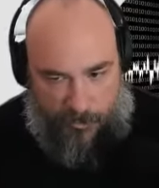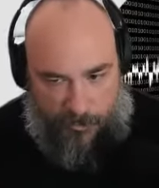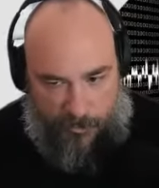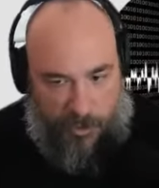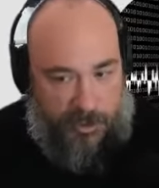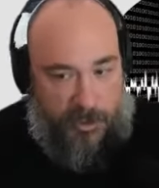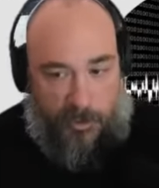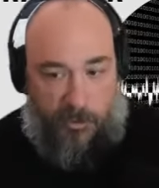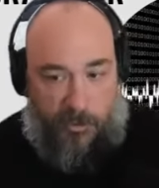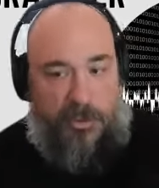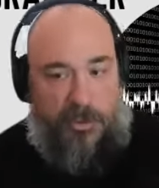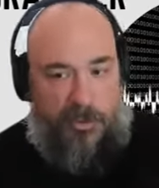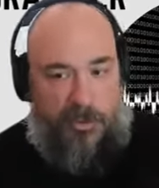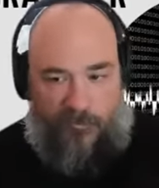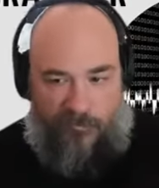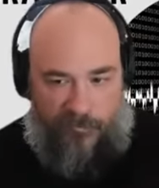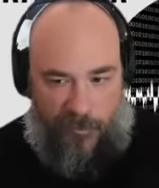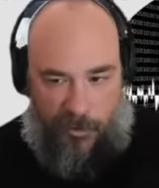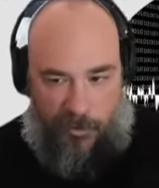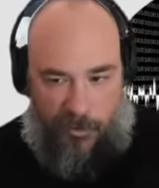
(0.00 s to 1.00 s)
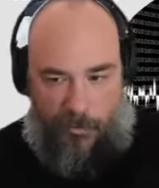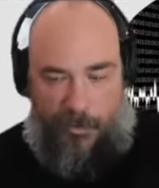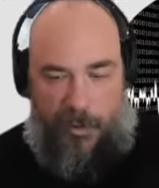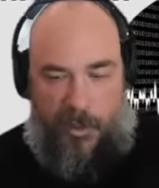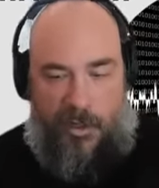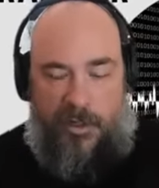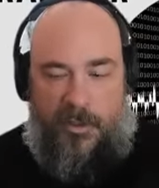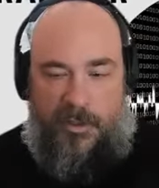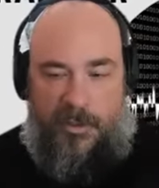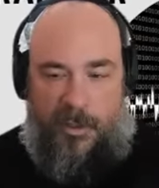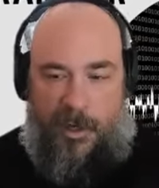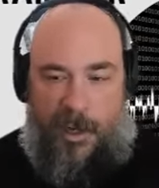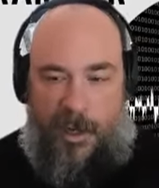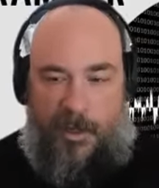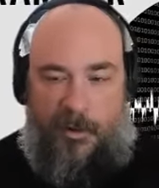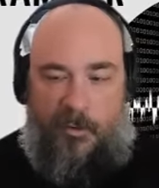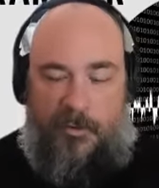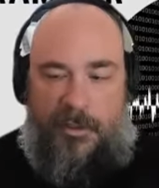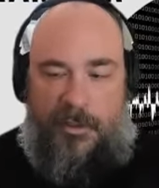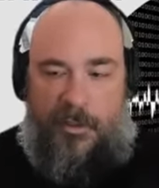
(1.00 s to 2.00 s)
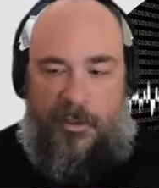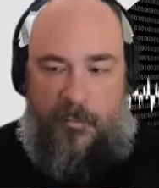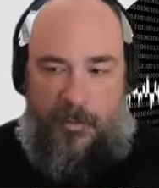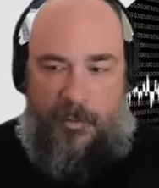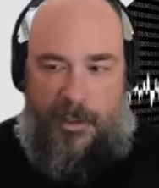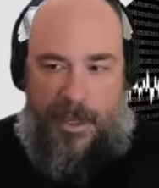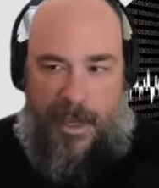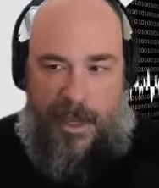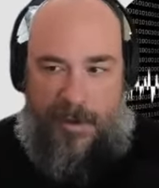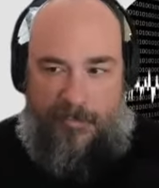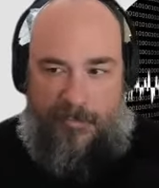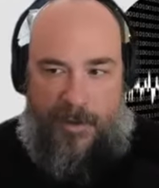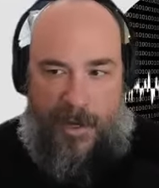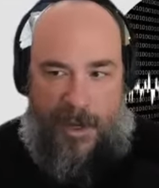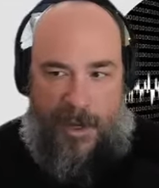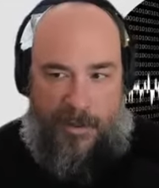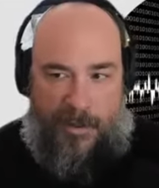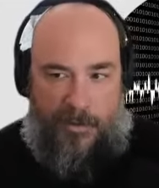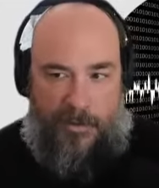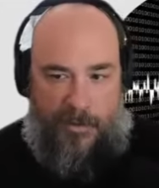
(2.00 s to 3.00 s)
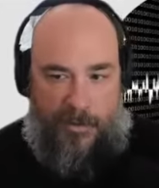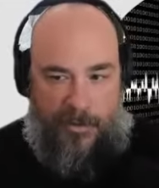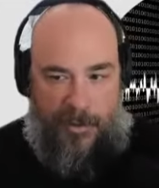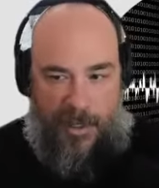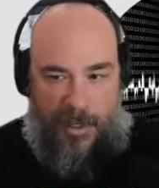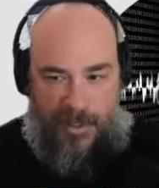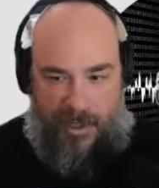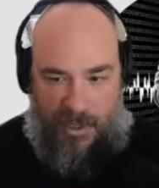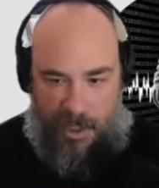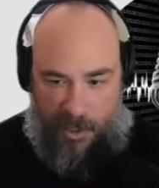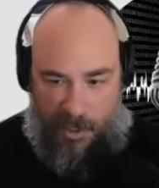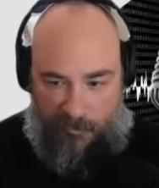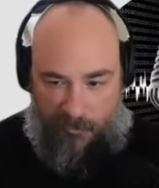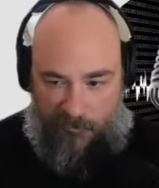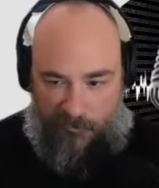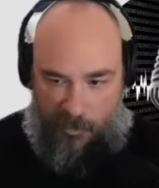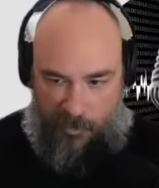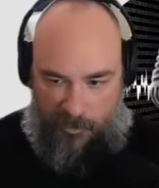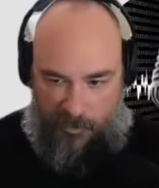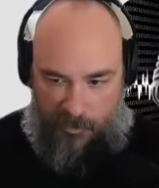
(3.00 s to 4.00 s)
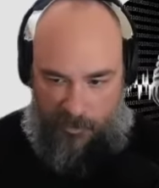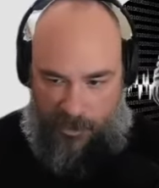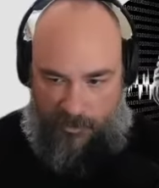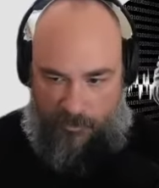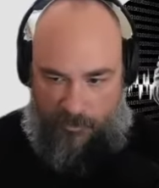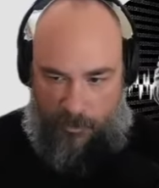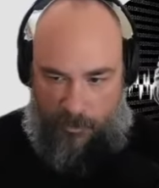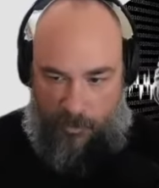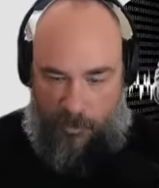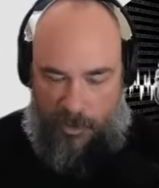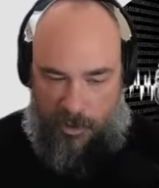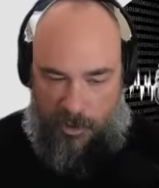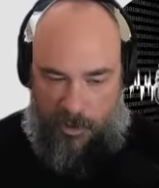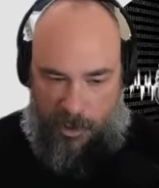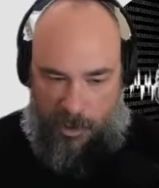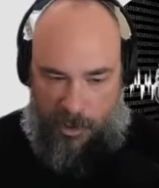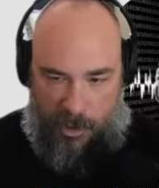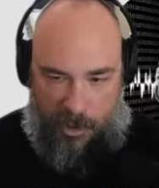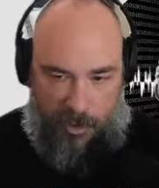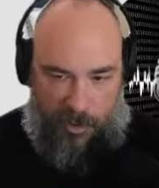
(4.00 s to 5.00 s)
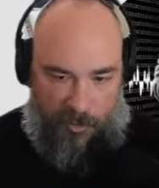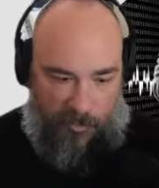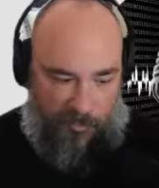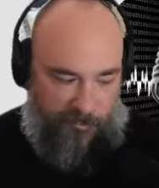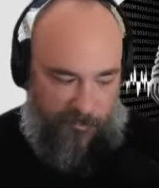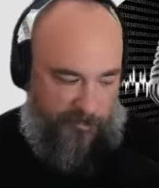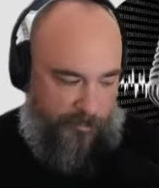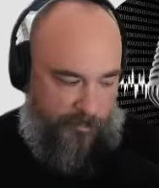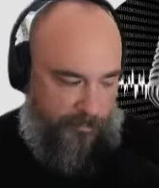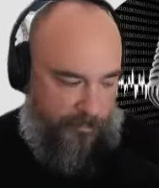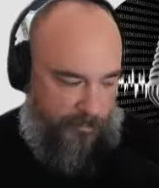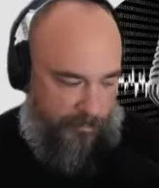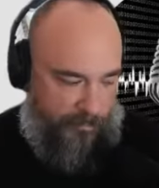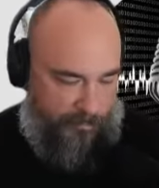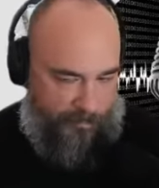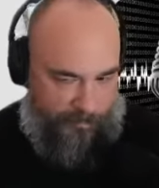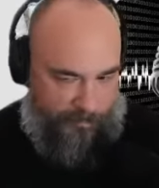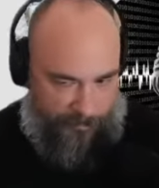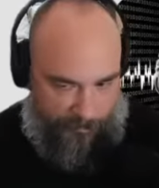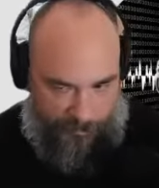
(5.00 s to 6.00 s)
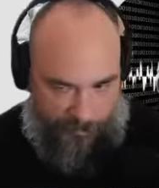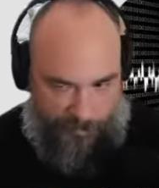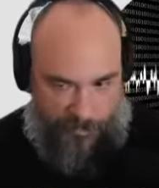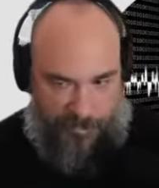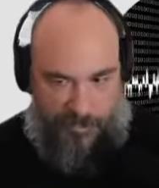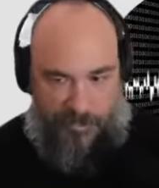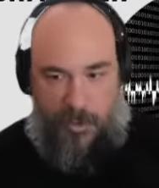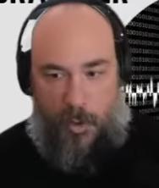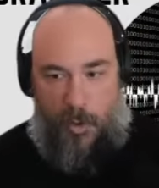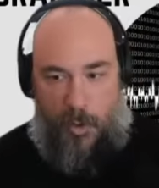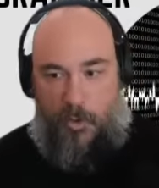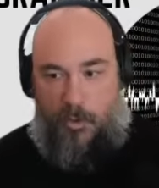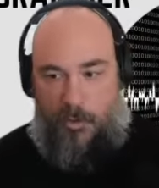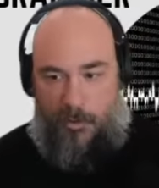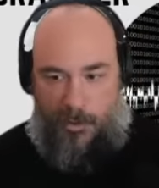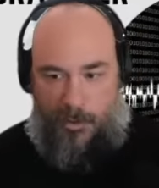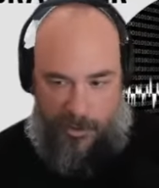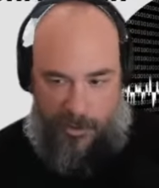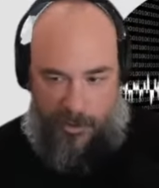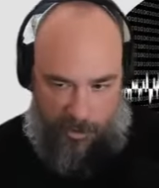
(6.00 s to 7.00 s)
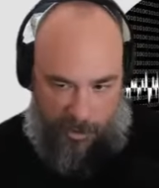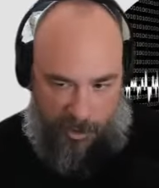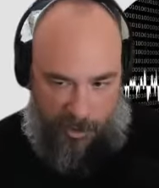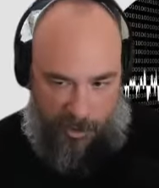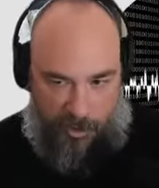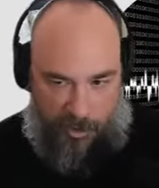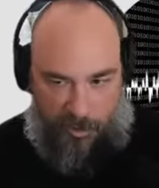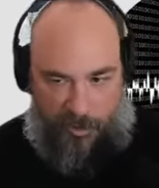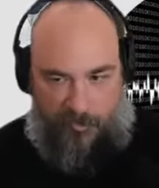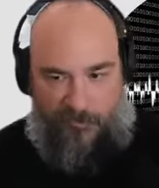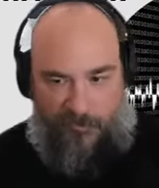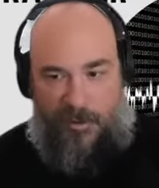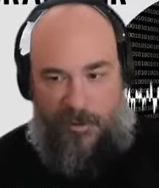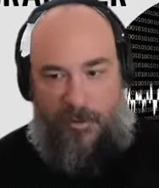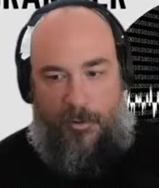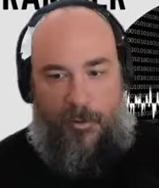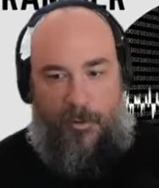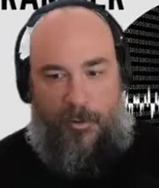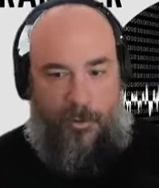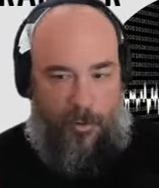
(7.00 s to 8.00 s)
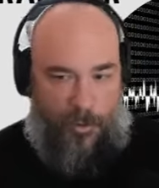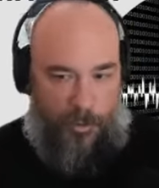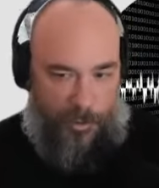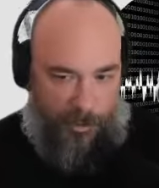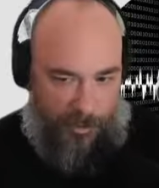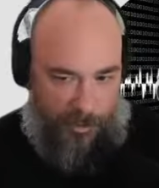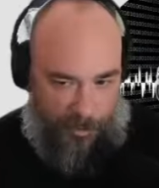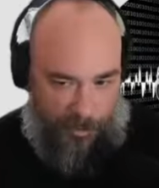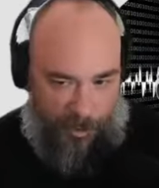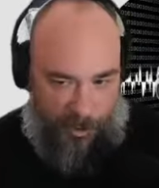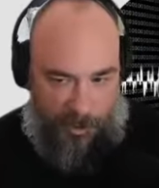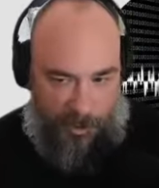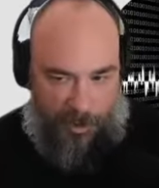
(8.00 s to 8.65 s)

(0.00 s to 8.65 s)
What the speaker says: But so is your phone. So I don't think we have gotten to that comfort level of though, like, your vehicle and your